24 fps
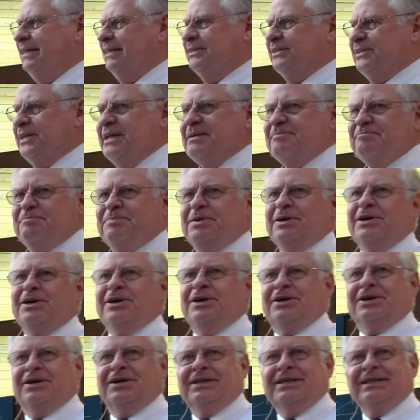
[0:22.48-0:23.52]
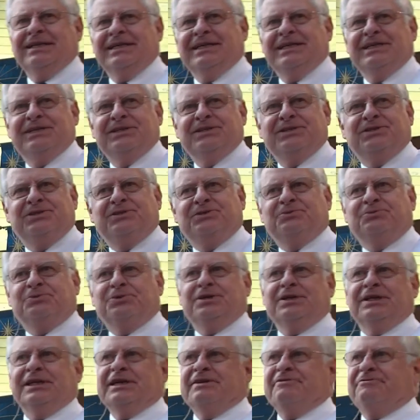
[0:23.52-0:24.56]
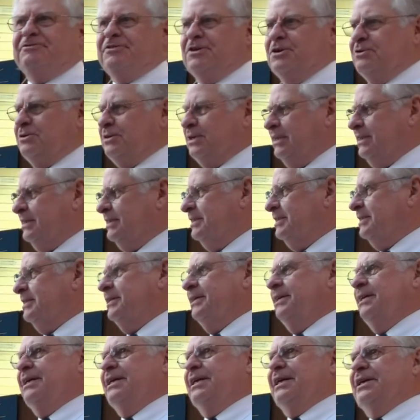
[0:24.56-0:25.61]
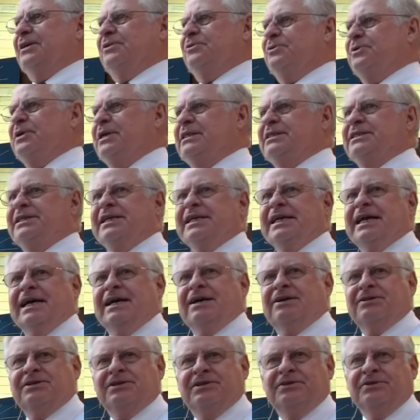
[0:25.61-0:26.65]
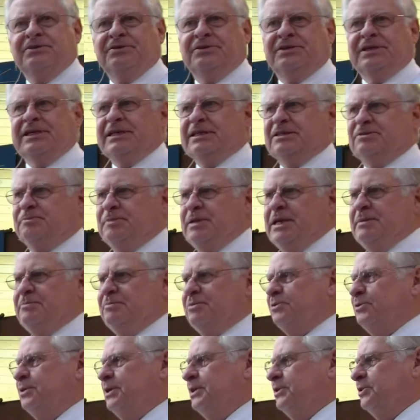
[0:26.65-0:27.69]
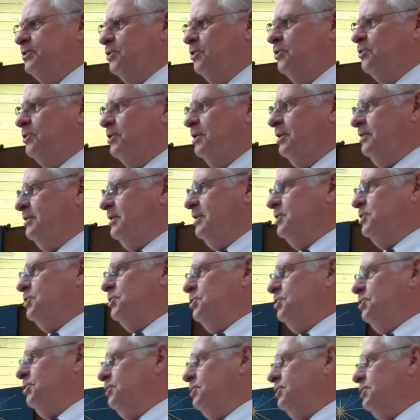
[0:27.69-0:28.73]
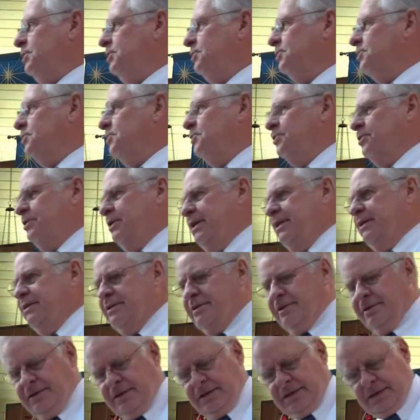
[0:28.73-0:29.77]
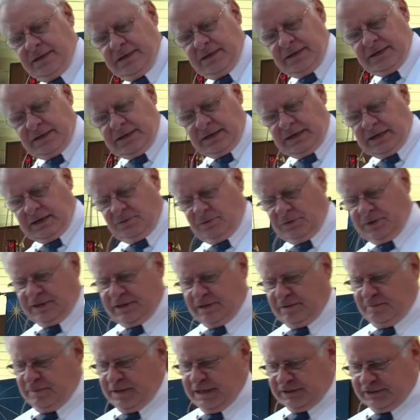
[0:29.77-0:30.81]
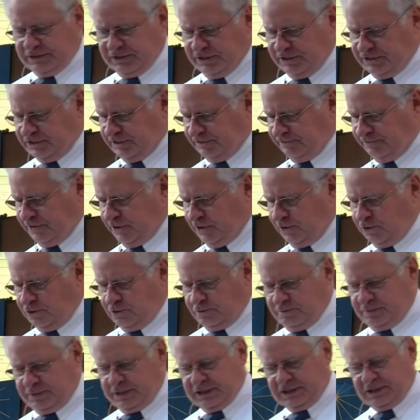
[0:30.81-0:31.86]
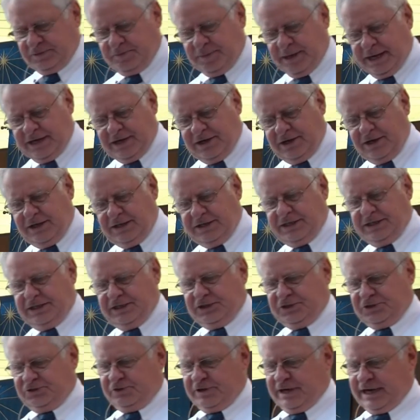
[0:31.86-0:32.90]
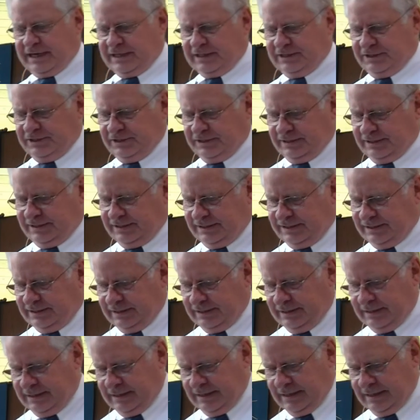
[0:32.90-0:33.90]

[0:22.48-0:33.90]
St. Paul is really focused on reaching out to these people in Corinth, this church in Corinth uh, with a message of hope. Despite all the distractions,